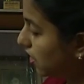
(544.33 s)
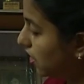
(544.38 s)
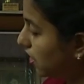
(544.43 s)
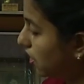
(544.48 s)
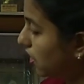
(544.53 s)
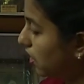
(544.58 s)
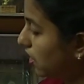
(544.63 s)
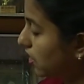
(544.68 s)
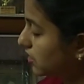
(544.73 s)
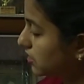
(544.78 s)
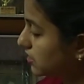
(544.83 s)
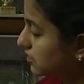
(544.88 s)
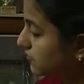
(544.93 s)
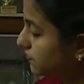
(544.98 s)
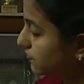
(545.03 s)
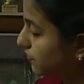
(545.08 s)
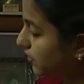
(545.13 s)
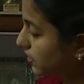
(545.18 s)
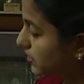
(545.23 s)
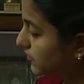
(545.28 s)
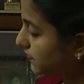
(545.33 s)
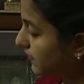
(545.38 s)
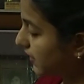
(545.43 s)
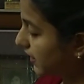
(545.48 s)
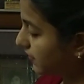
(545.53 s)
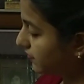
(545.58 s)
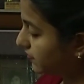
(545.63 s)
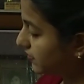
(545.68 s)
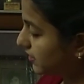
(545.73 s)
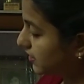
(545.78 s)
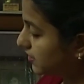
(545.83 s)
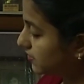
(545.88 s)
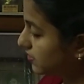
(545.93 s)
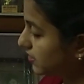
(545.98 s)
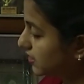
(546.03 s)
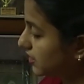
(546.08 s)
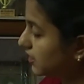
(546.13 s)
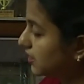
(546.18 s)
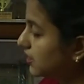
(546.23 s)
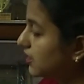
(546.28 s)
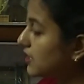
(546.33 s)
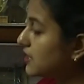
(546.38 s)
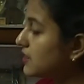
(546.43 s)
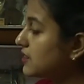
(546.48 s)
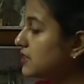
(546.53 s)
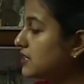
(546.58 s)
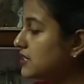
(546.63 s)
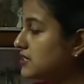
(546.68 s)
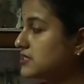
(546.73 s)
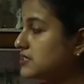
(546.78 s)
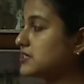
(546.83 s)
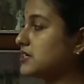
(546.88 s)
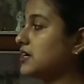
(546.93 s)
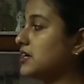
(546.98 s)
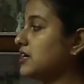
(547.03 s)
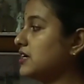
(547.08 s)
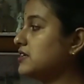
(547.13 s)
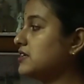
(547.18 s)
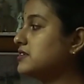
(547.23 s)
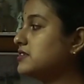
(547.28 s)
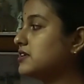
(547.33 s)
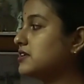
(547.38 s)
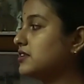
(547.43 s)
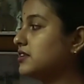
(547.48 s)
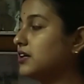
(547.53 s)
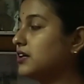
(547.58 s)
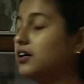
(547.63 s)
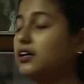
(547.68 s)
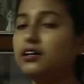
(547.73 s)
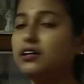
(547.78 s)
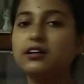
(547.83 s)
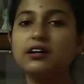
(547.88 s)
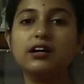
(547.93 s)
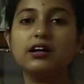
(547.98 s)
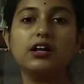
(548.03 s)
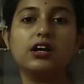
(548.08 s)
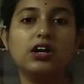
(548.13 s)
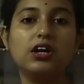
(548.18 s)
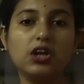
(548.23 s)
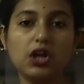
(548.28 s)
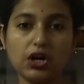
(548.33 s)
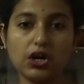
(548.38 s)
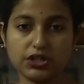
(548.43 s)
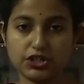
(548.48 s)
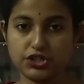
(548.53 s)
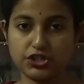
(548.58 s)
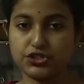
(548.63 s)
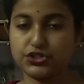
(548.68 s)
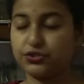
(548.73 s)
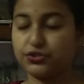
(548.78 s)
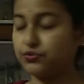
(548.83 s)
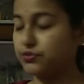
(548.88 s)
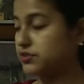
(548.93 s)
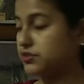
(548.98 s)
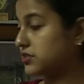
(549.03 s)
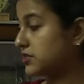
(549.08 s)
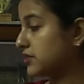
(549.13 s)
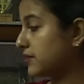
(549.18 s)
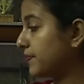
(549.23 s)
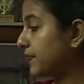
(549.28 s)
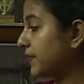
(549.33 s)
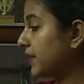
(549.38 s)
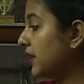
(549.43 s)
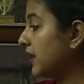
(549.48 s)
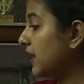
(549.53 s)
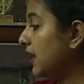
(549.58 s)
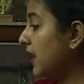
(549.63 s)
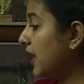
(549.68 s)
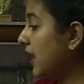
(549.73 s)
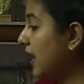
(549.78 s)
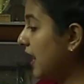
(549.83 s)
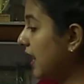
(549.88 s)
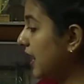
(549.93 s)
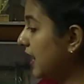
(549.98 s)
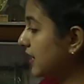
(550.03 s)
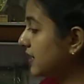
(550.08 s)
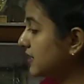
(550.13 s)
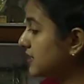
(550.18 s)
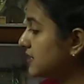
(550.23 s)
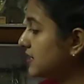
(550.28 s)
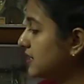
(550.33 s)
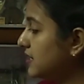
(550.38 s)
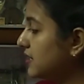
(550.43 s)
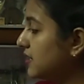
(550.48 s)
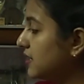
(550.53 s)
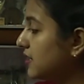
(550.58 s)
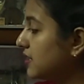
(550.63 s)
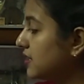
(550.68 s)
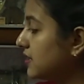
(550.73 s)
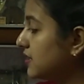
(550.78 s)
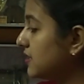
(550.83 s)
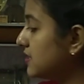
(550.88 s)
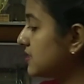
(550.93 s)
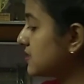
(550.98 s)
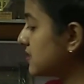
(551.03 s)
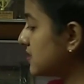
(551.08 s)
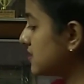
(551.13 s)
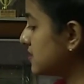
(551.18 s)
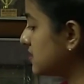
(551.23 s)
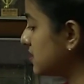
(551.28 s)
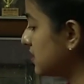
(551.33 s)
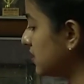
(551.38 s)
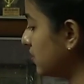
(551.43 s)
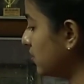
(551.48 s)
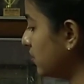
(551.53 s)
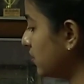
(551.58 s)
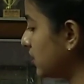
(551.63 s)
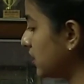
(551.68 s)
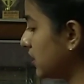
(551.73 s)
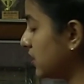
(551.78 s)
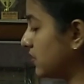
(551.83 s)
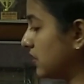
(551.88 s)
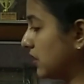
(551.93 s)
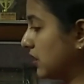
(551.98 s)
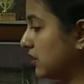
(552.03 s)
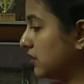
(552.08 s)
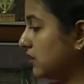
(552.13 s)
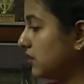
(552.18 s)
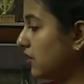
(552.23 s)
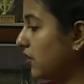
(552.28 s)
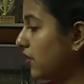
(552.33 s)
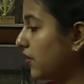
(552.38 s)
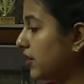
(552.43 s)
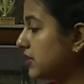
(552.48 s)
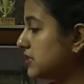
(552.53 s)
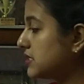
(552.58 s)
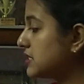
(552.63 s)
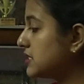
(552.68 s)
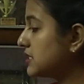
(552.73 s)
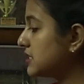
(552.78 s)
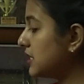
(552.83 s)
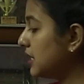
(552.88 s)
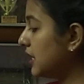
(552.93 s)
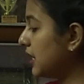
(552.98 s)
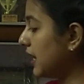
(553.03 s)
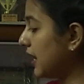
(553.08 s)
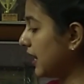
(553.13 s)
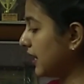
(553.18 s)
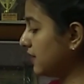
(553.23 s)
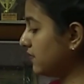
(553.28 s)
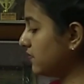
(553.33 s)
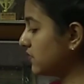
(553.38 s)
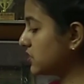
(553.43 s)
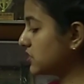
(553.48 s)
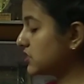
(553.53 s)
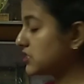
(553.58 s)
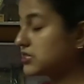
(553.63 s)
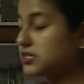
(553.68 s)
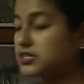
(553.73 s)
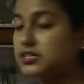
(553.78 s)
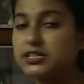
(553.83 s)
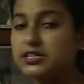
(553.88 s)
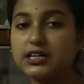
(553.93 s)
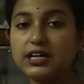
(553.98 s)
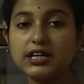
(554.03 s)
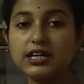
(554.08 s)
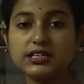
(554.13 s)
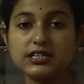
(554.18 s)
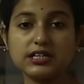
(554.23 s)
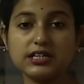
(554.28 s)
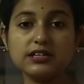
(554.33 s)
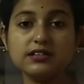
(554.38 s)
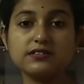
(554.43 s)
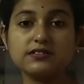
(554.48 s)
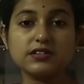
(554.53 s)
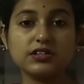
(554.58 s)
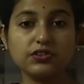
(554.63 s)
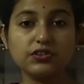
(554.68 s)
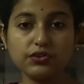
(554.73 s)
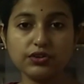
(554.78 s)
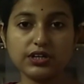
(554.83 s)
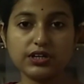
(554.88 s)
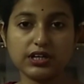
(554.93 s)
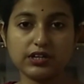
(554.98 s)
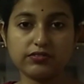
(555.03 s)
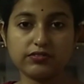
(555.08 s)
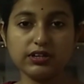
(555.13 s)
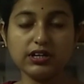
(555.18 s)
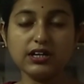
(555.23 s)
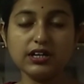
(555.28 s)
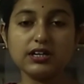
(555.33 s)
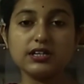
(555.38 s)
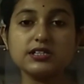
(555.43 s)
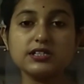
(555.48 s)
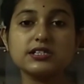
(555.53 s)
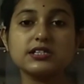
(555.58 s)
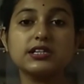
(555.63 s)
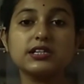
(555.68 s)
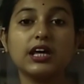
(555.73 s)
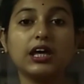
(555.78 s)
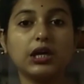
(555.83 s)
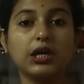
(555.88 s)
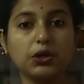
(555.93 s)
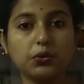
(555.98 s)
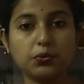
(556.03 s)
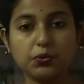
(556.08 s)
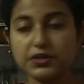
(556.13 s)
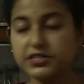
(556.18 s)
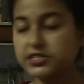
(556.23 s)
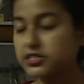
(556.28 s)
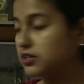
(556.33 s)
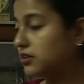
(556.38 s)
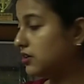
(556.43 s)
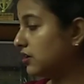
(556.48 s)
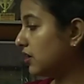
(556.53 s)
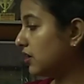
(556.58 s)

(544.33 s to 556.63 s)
or 45°, this is the longitudes, and this 0°, the horizontal line which is indicating 0°, it's the equator,